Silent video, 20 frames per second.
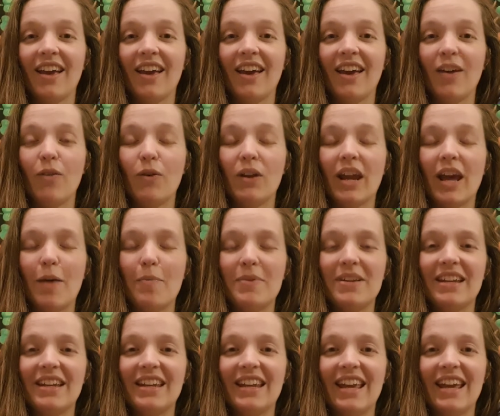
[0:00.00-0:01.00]
And what happened
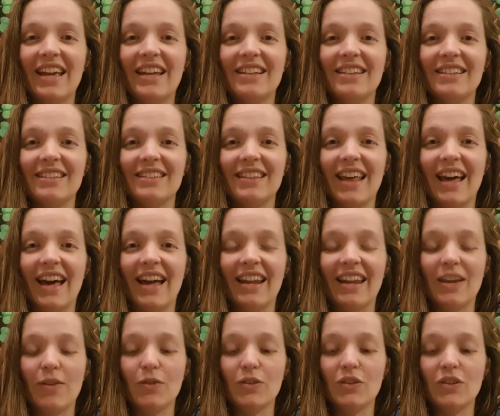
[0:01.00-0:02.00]
in the end is that
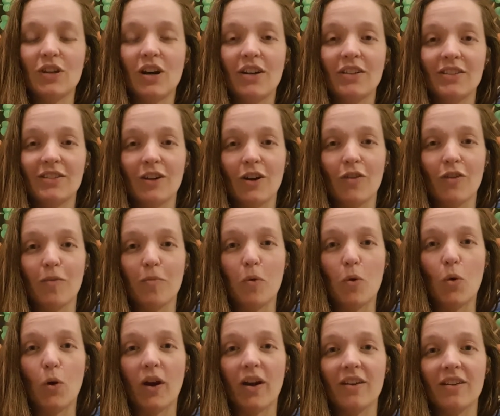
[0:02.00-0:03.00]
he was tossed
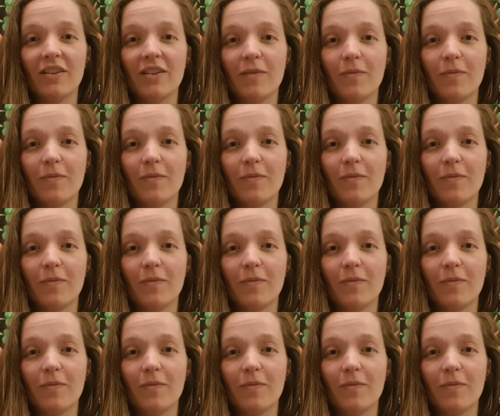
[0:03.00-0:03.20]
overboard,